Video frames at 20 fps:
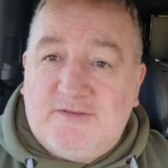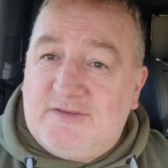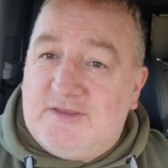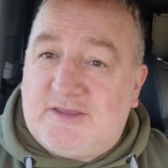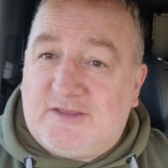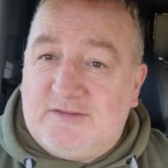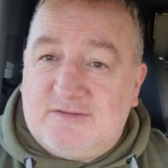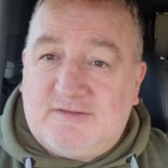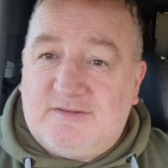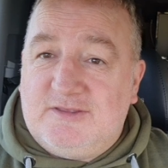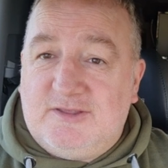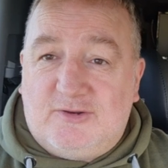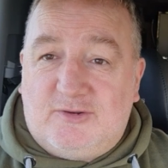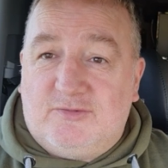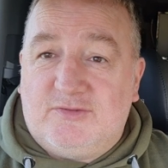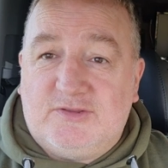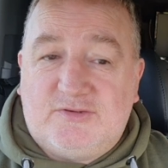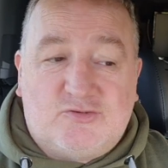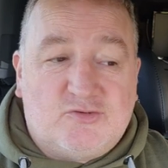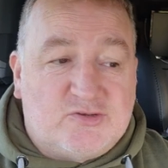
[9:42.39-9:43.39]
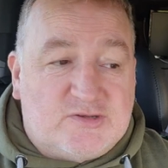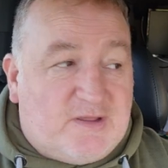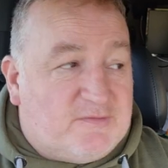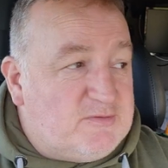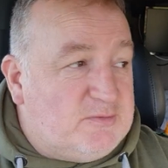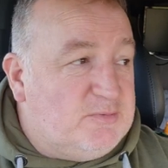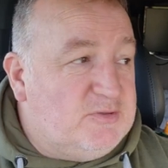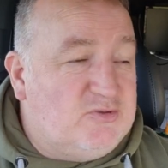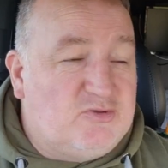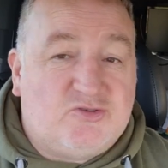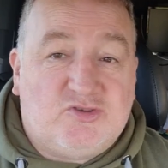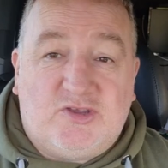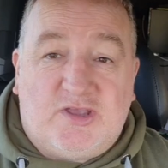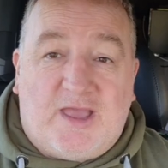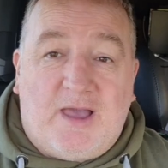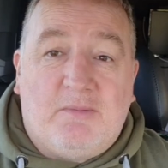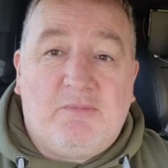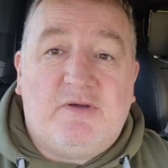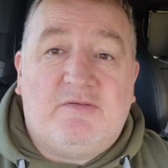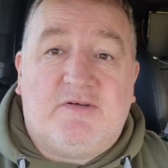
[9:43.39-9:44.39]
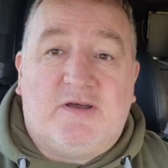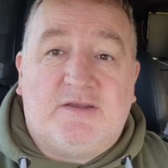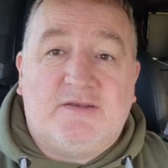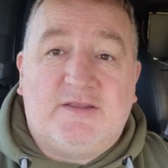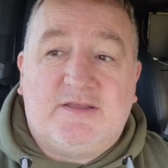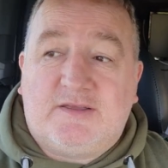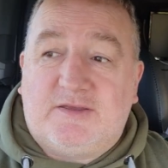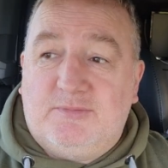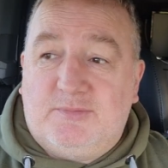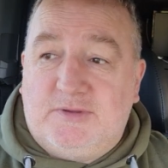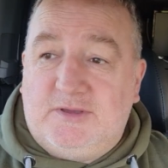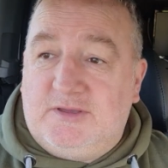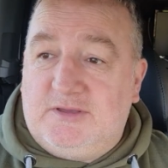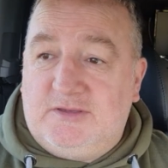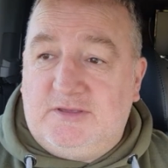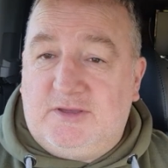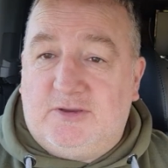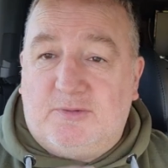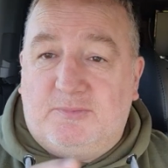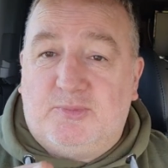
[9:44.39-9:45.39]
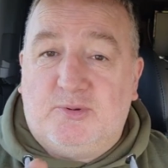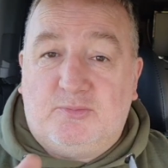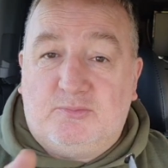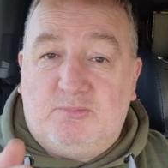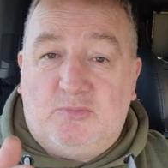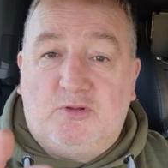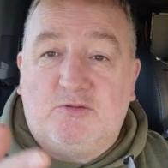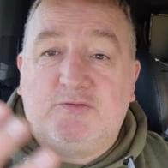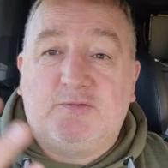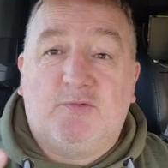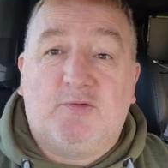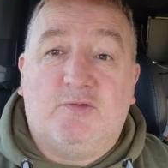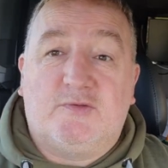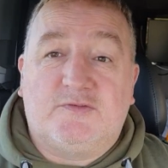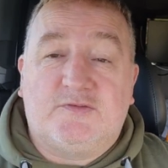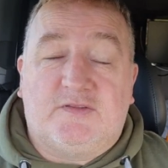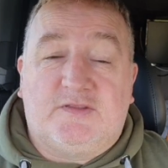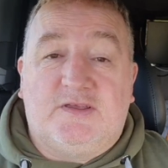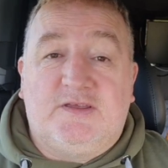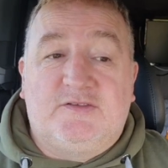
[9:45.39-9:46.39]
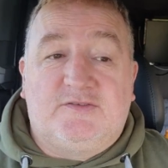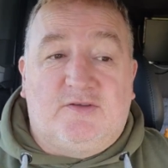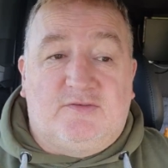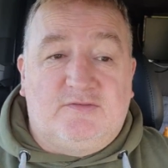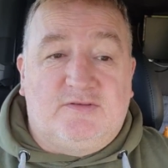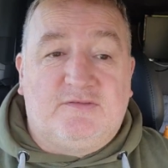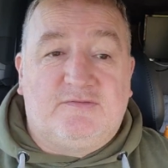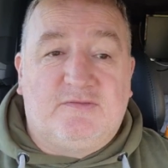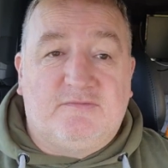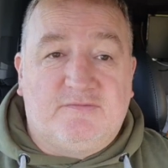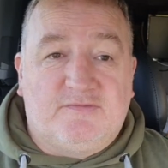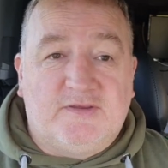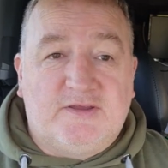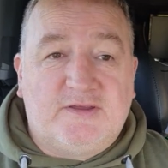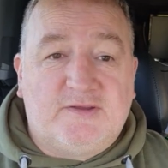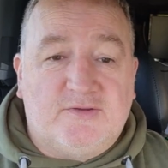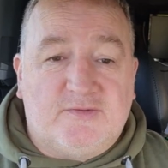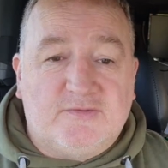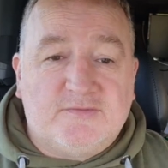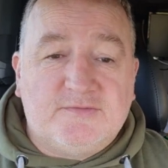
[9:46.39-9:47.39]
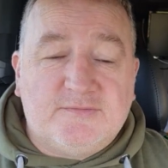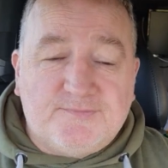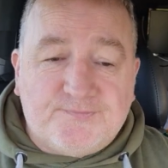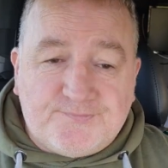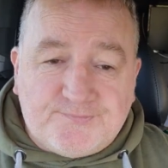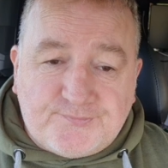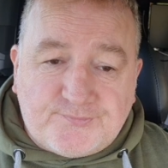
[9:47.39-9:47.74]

you can you know it doesn't have to be just your camper van it could be you could put multiple ones of these on different vehicles